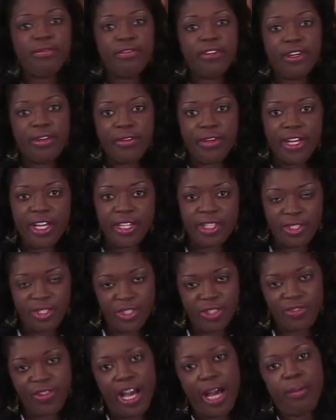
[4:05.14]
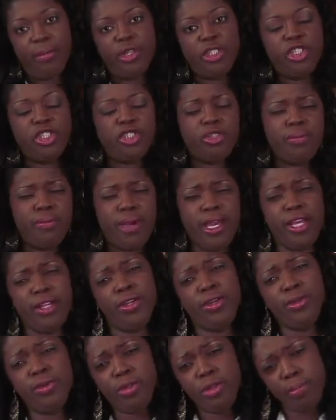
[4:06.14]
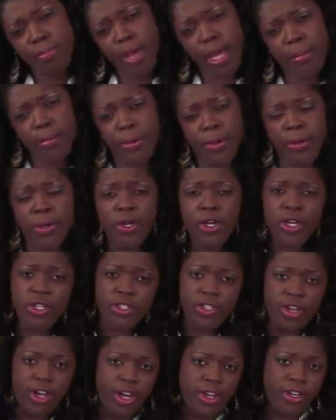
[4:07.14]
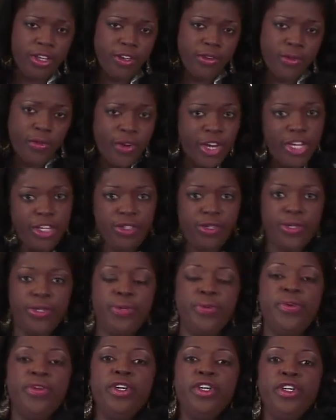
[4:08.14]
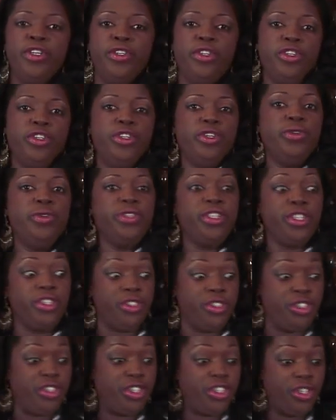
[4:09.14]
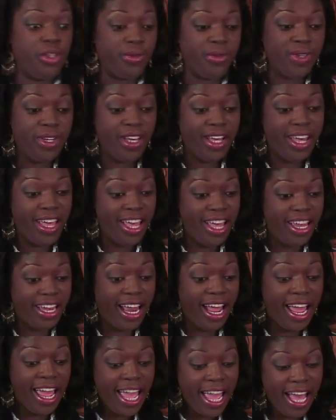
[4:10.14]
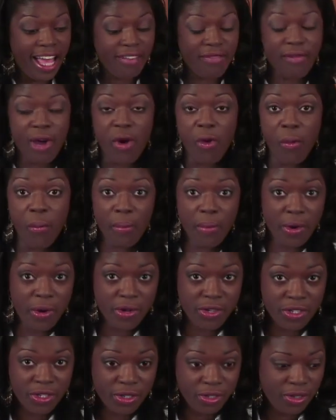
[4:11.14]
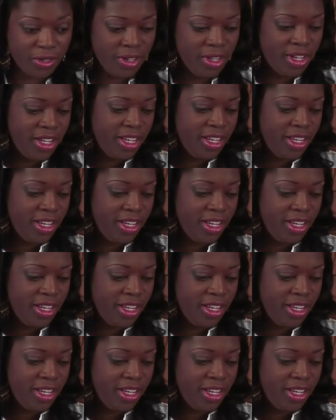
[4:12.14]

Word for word: of variations of how much tomato to pepper to onion ratio you use in your stew. And I have my own personal